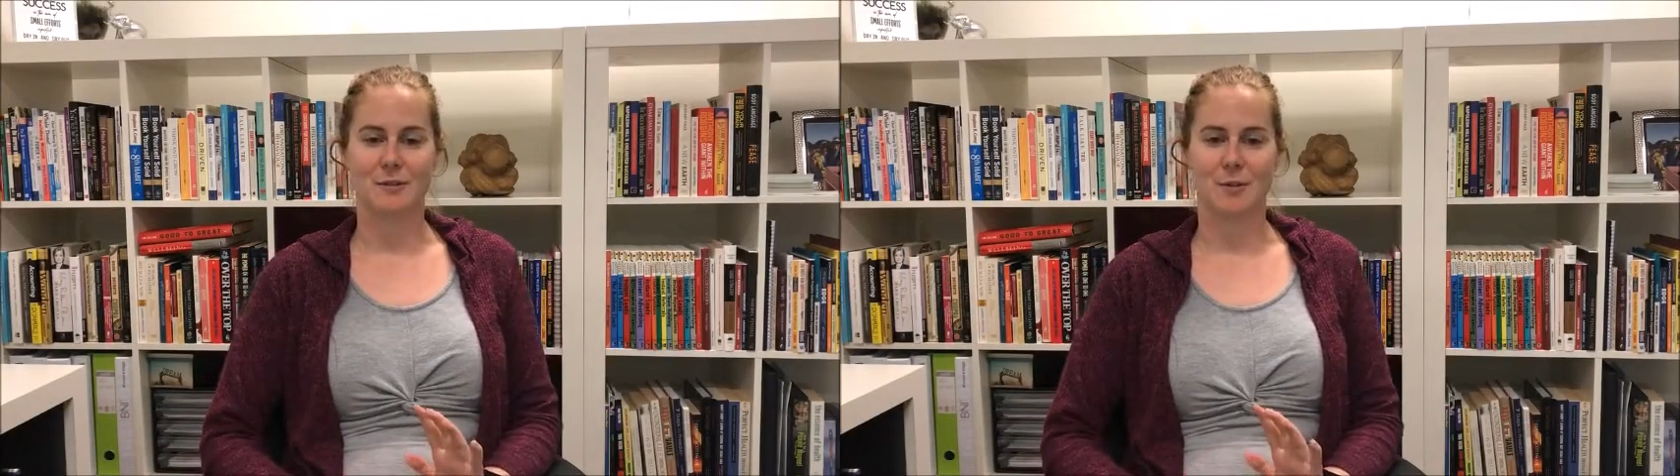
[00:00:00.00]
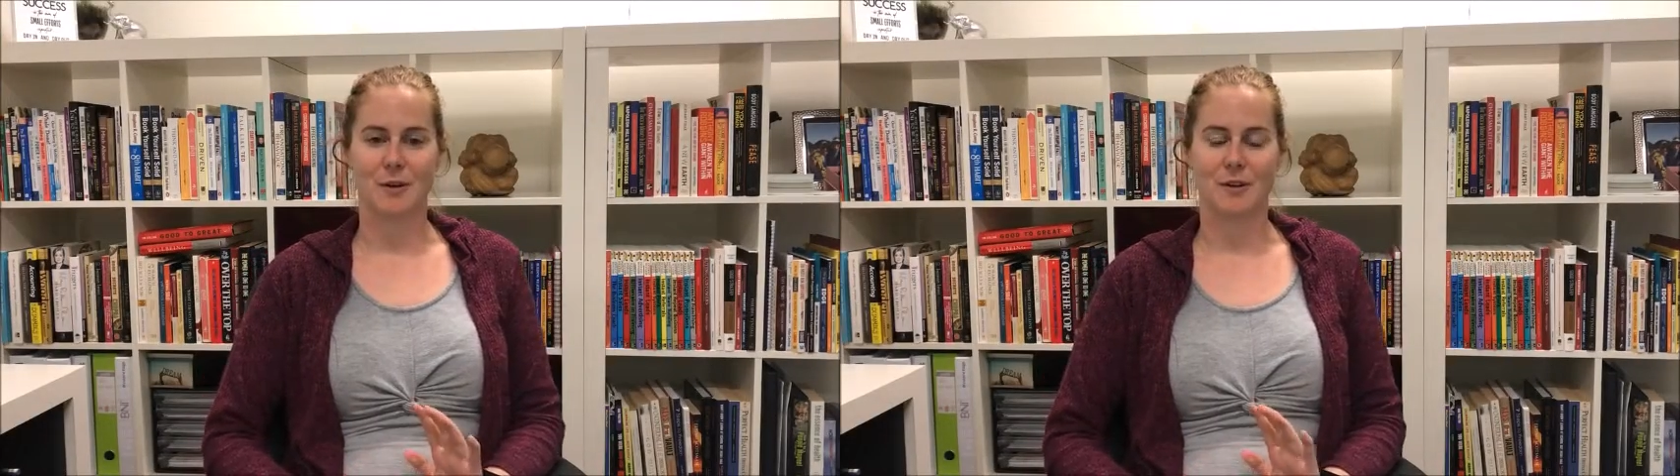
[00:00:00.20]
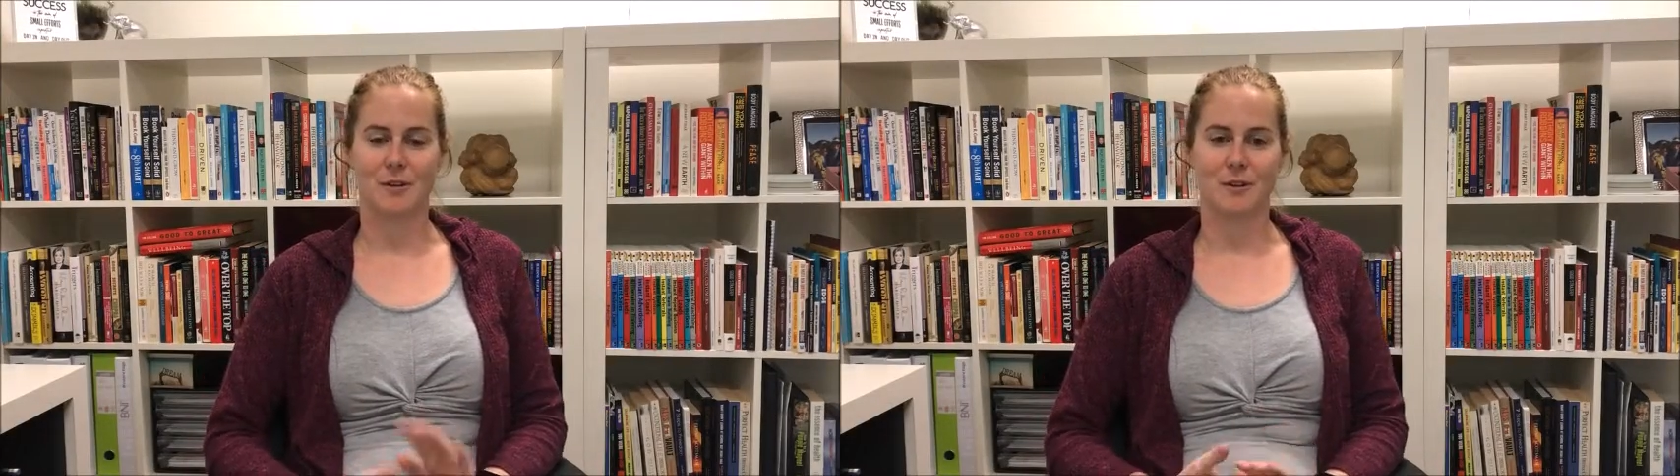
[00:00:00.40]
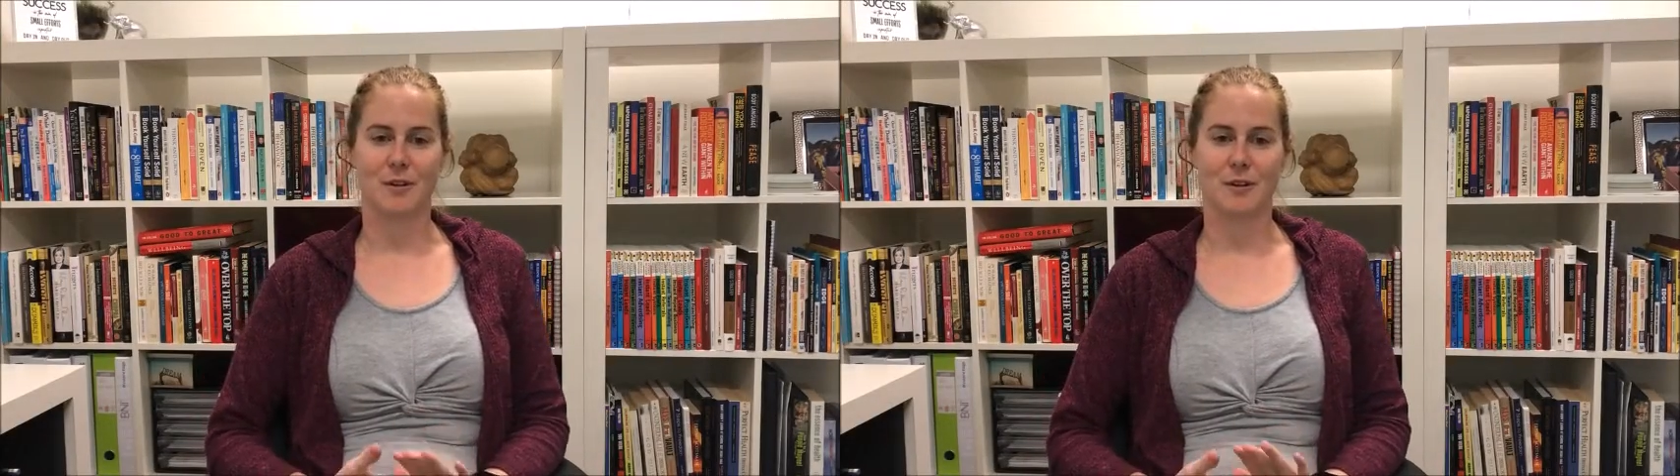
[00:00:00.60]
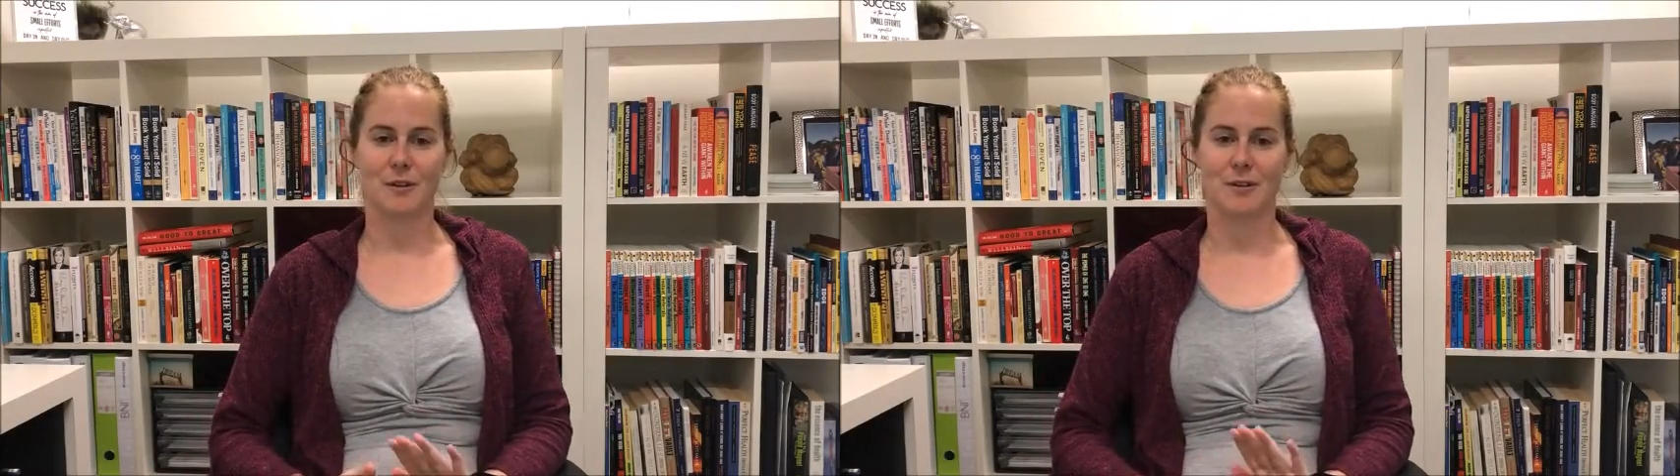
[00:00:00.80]
work
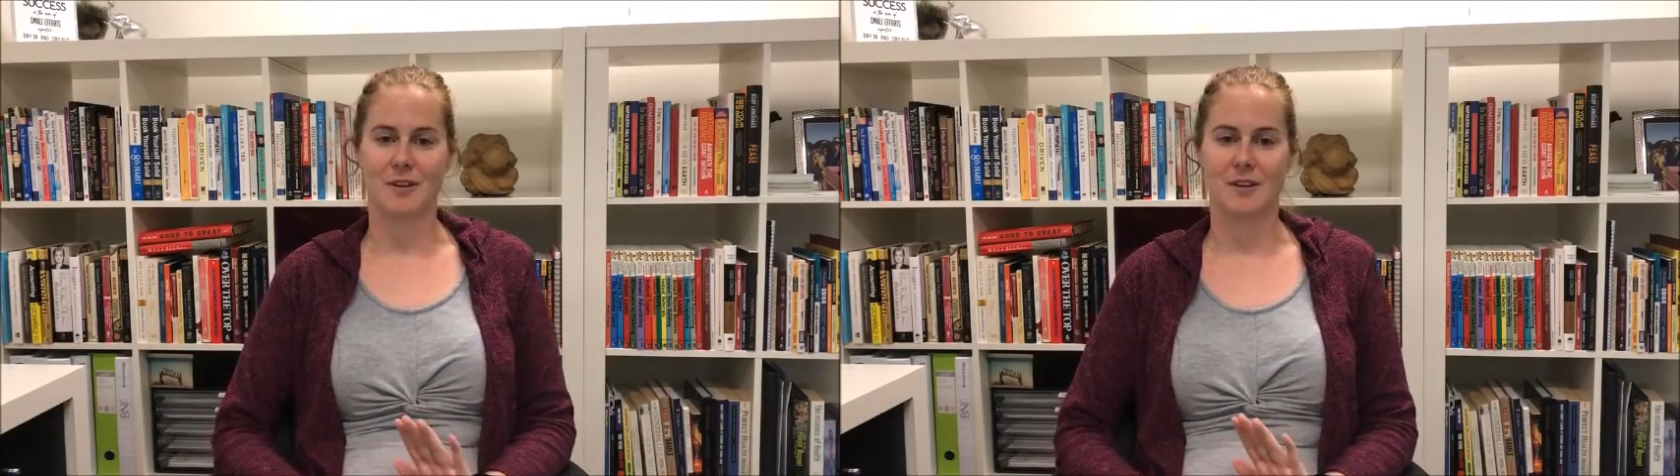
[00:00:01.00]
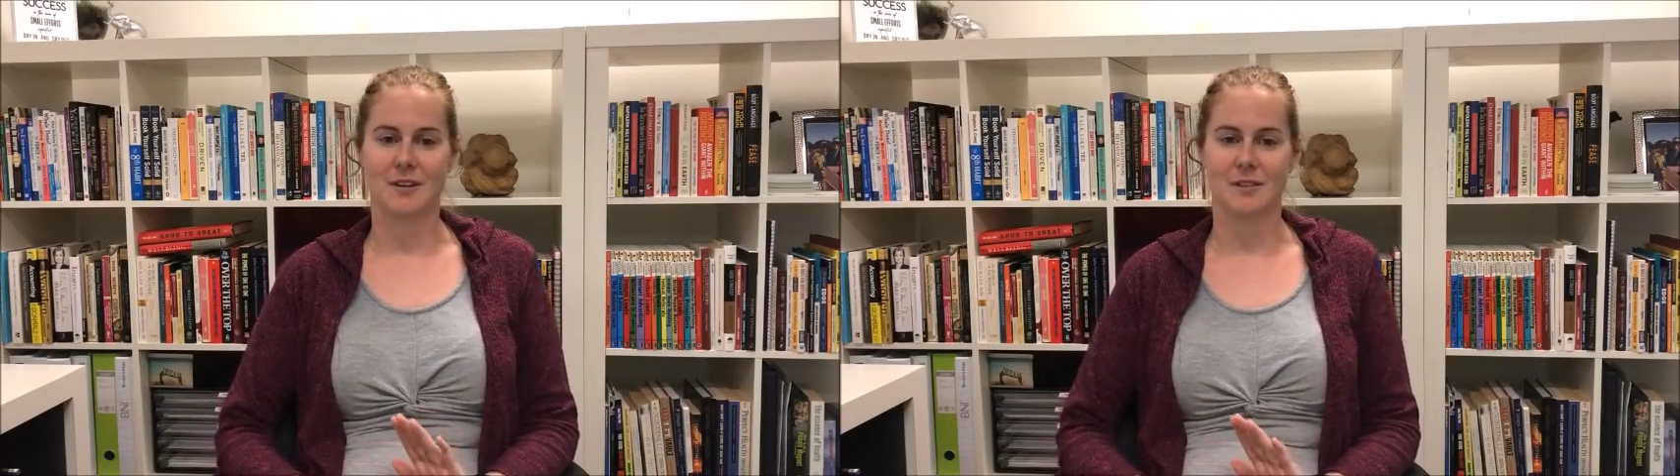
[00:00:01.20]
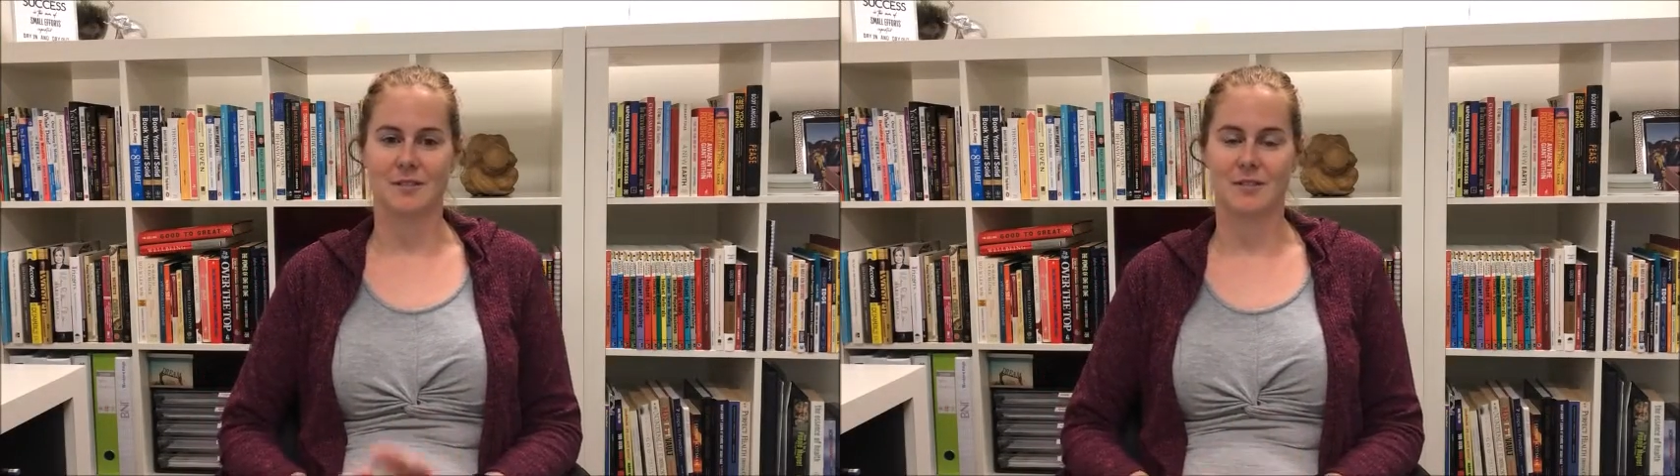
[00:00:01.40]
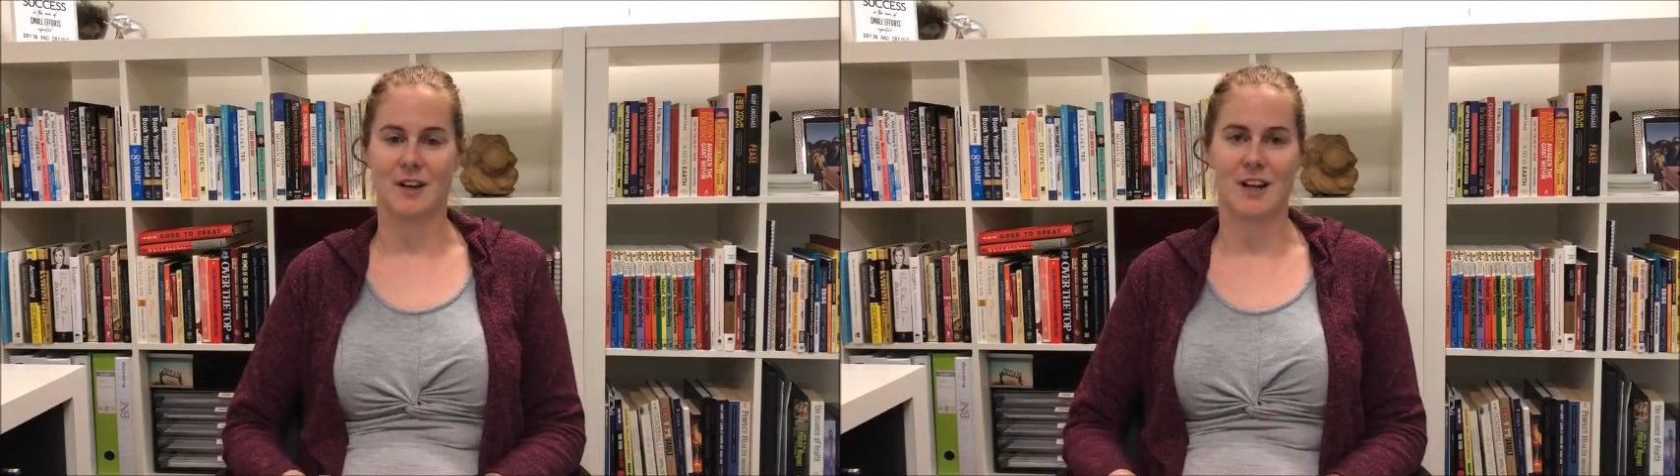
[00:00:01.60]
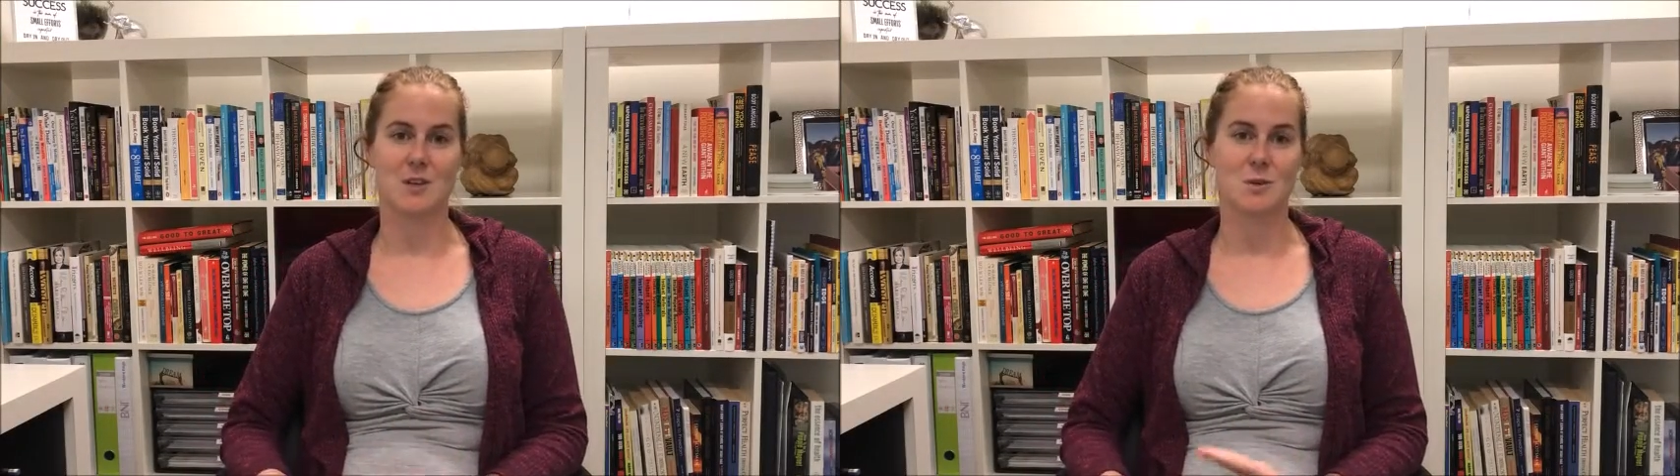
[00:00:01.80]
through the
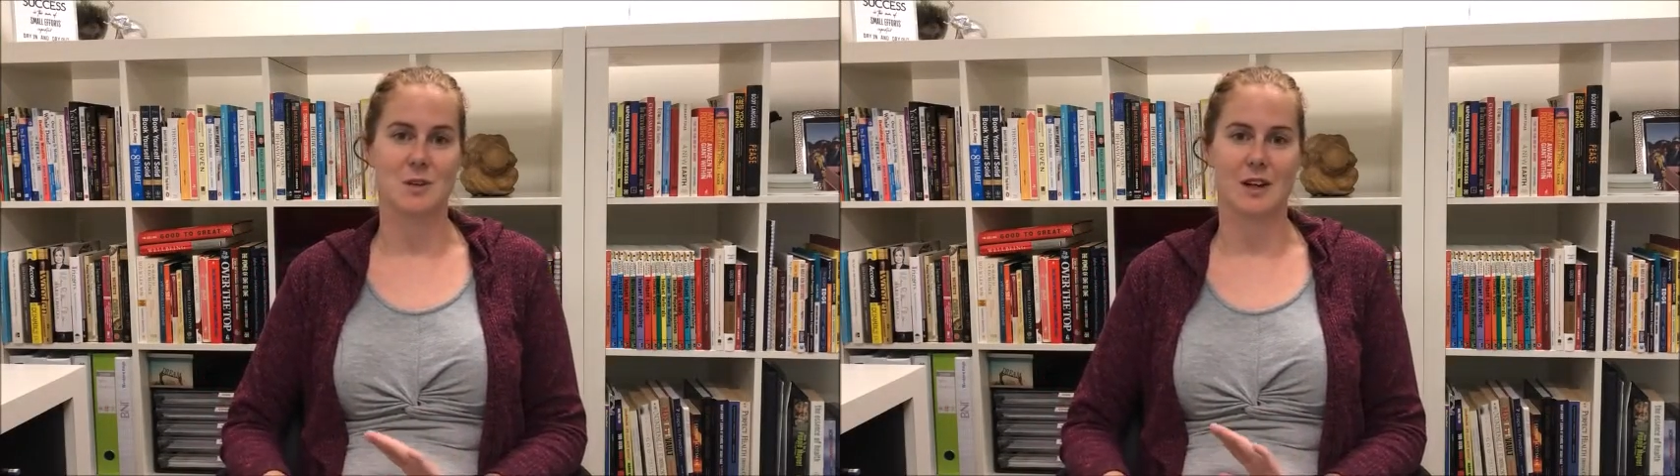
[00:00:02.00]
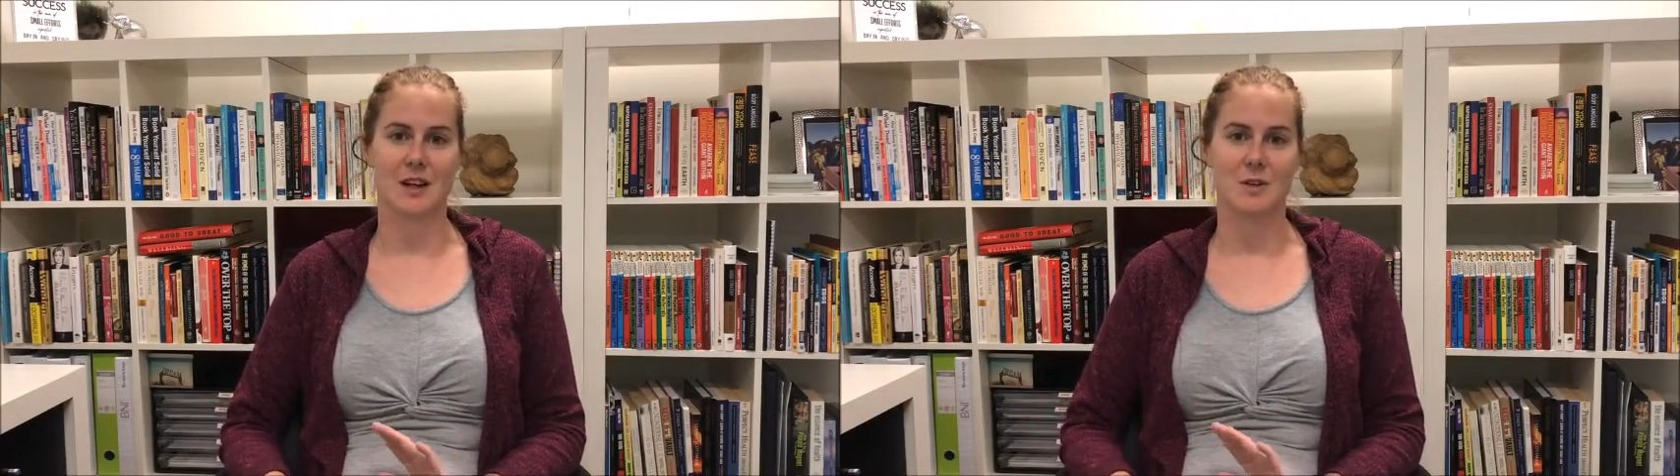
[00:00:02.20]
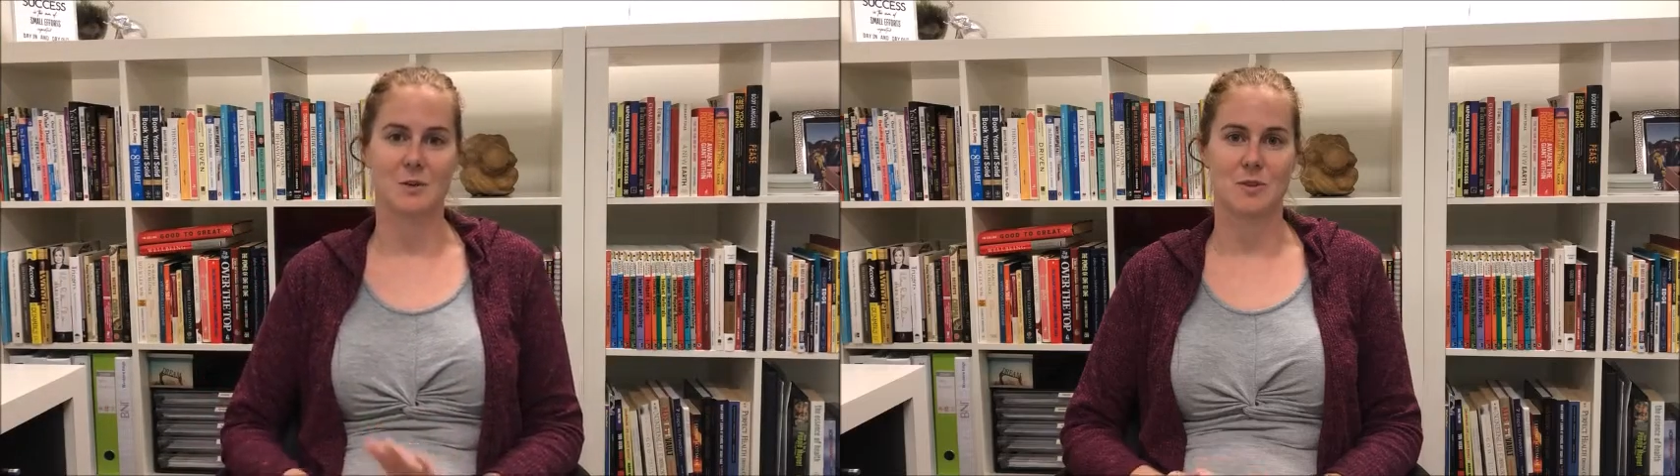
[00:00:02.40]
financials, I guess,